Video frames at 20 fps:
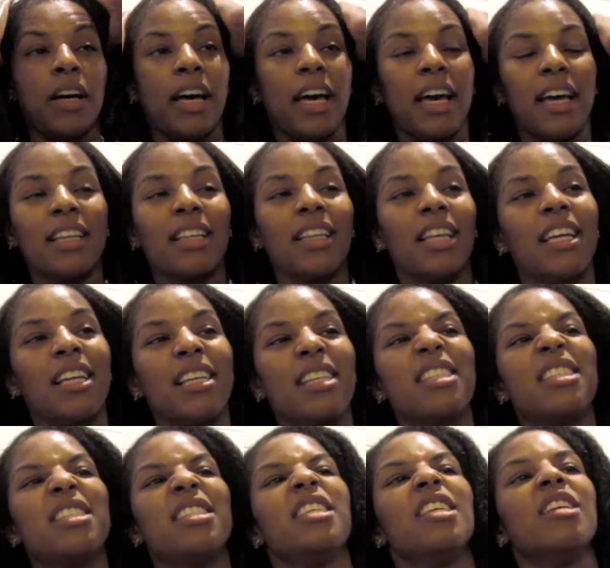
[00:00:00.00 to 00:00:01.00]
and let it
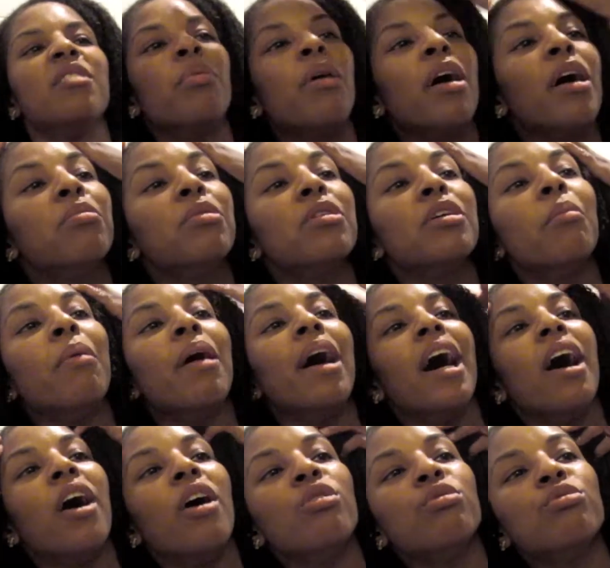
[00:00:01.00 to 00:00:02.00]
sit probably
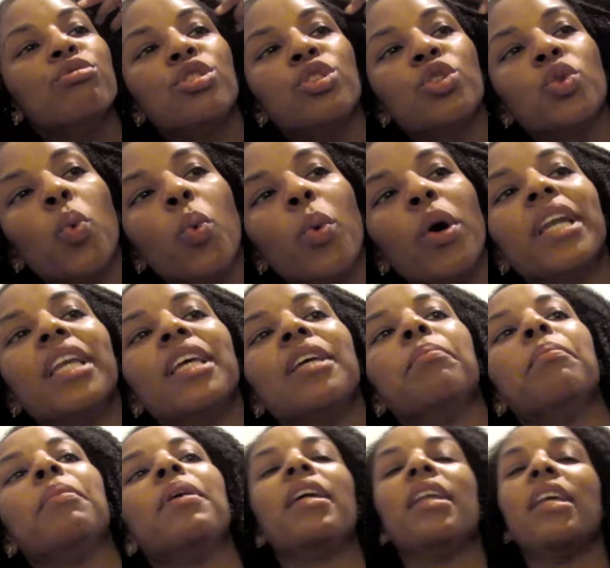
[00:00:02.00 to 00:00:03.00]
about 20
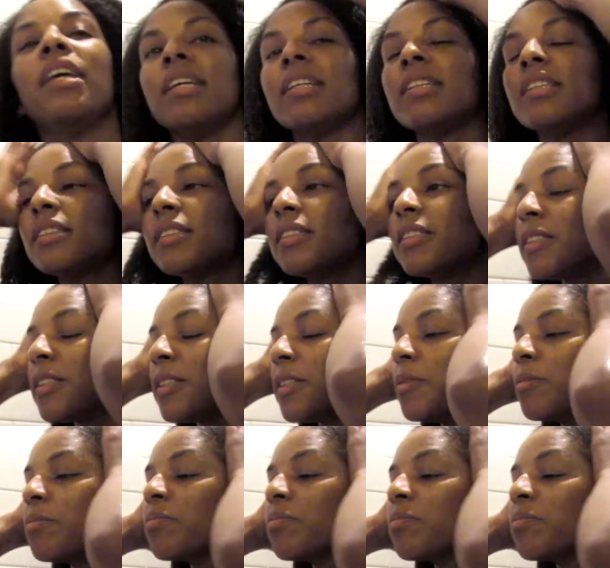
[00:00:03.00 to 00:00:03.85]
minutes.